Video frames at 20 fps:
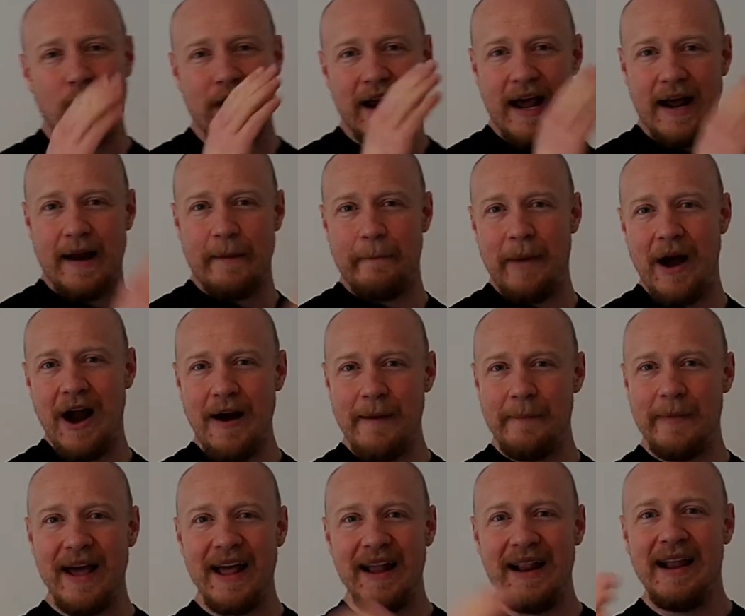it had a
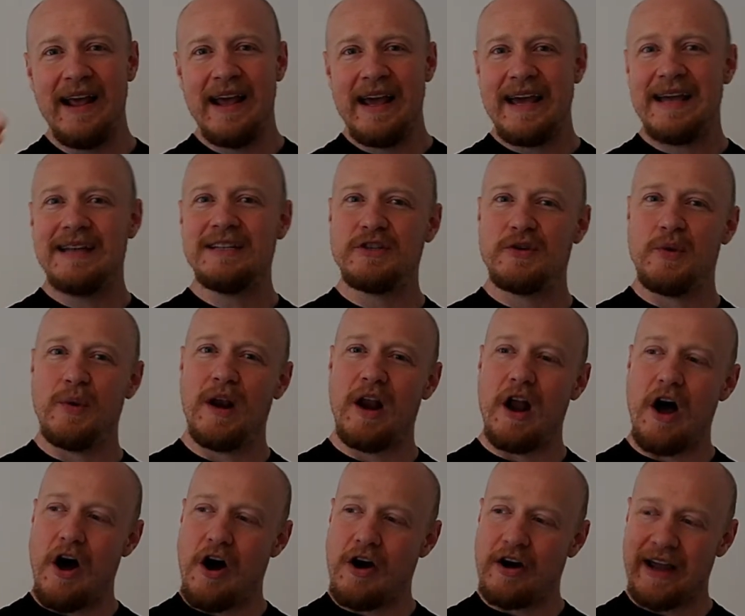barbell into a
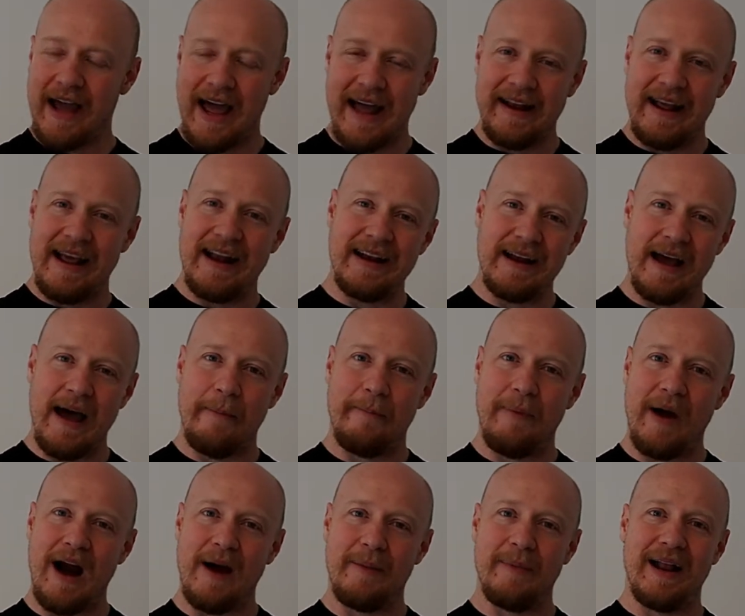log and then a
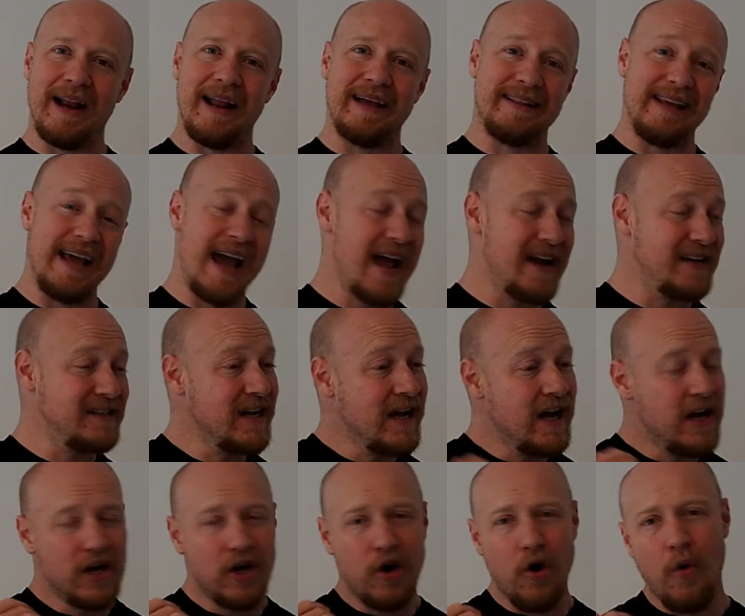barbell at the end,
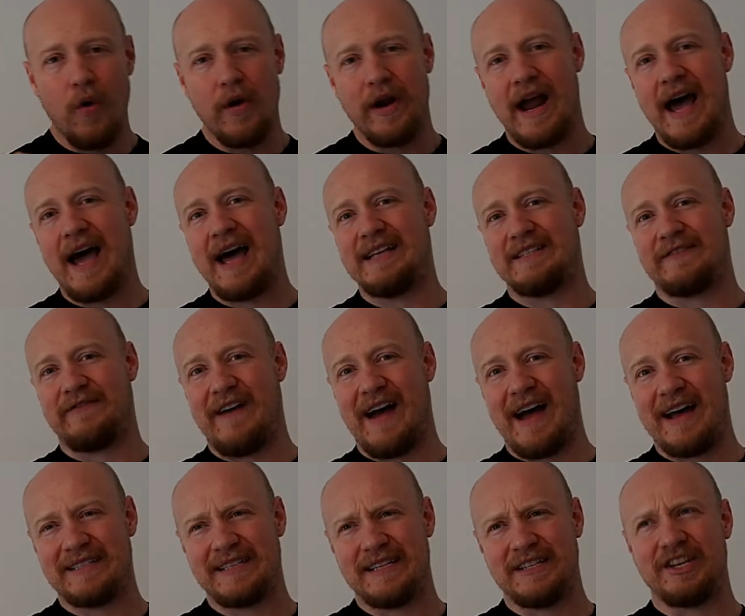going as
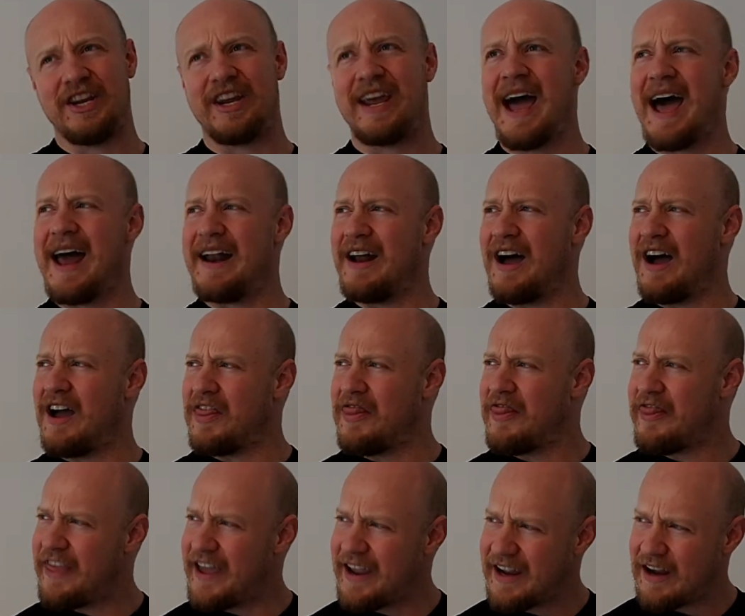fast as you can. I
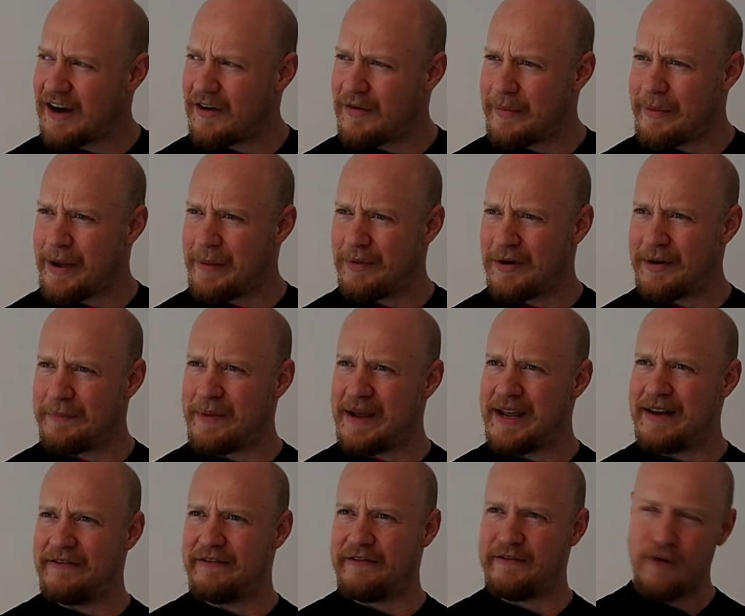think I remember it
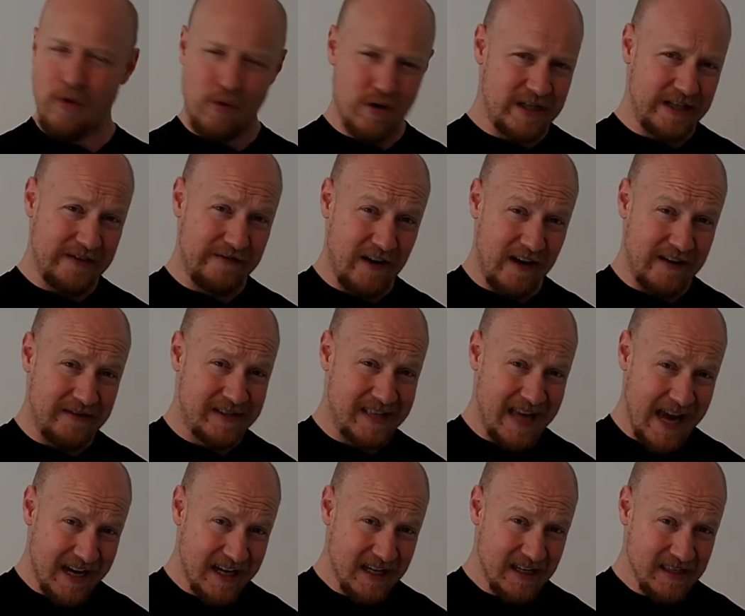being 45
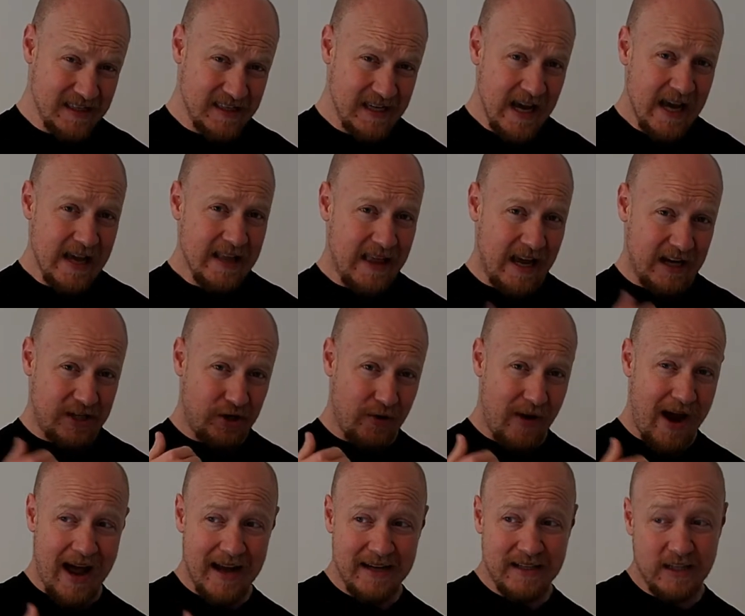seconds that you
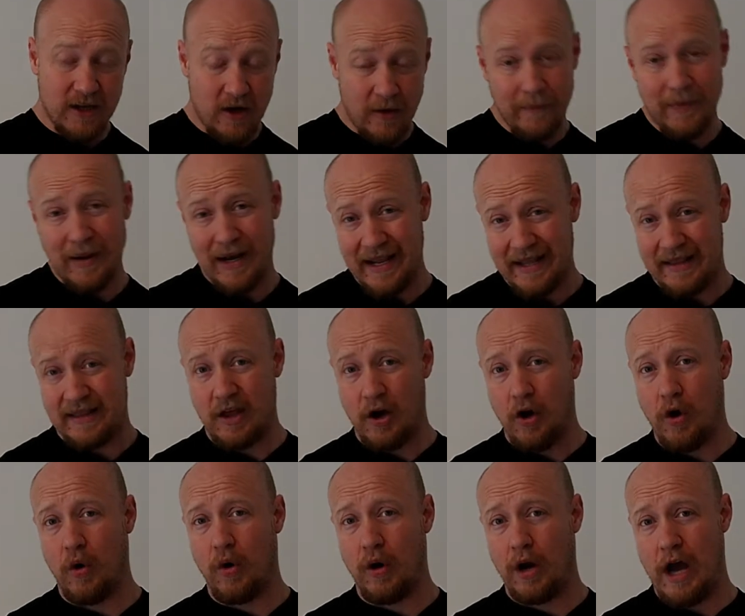had to complete the
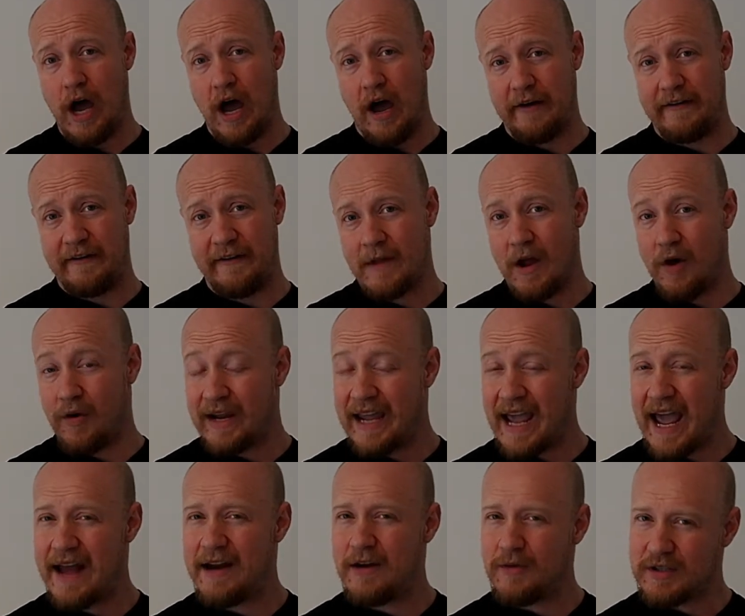whole lot. Now
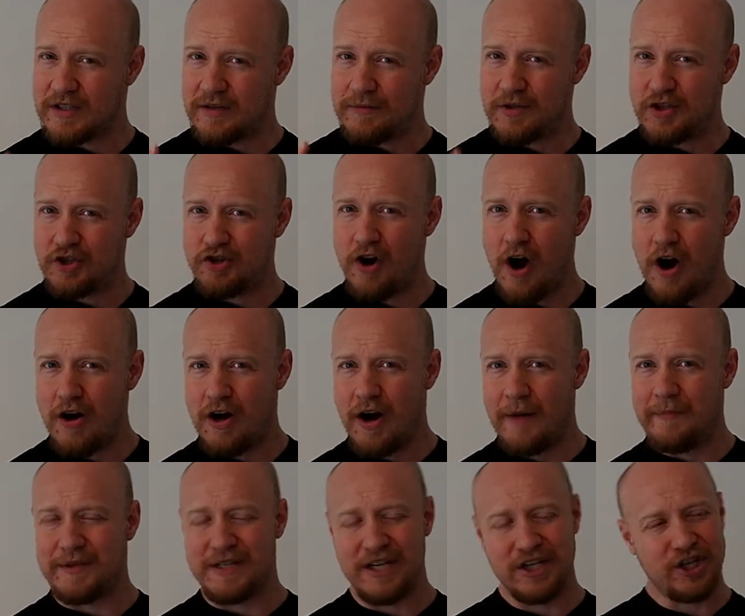again, there was some strong
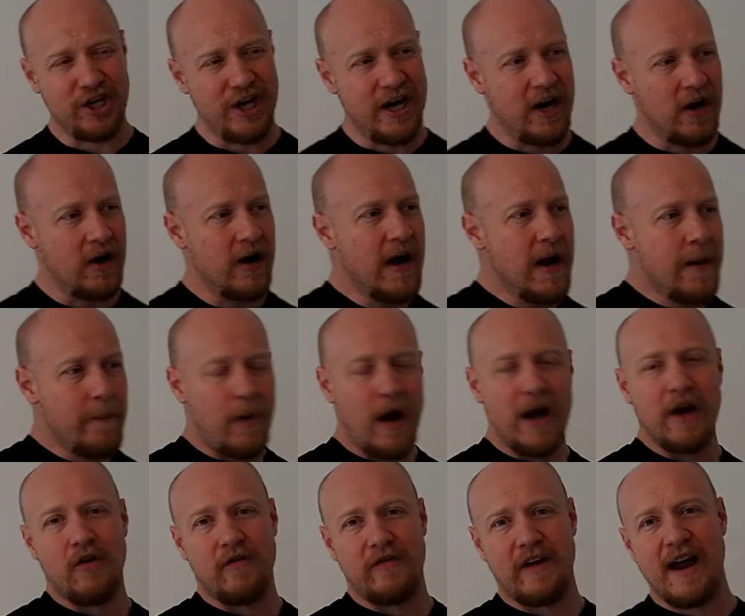competition here.
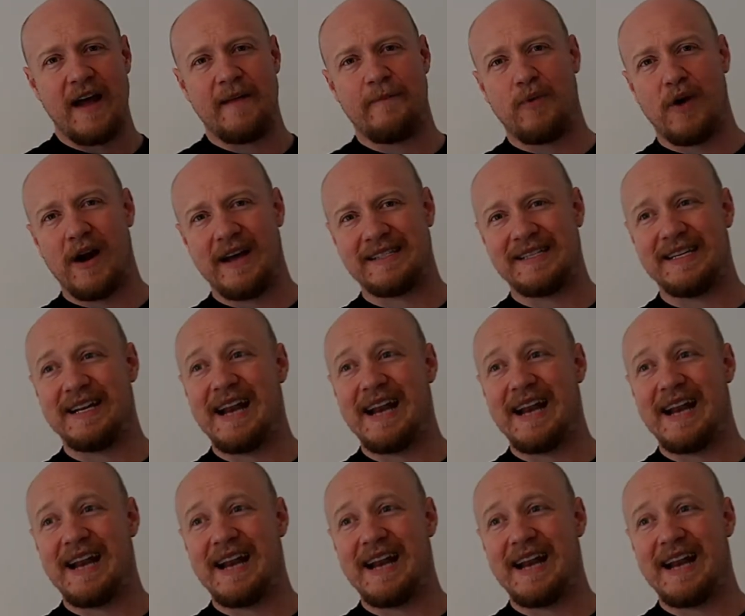My overhead pressing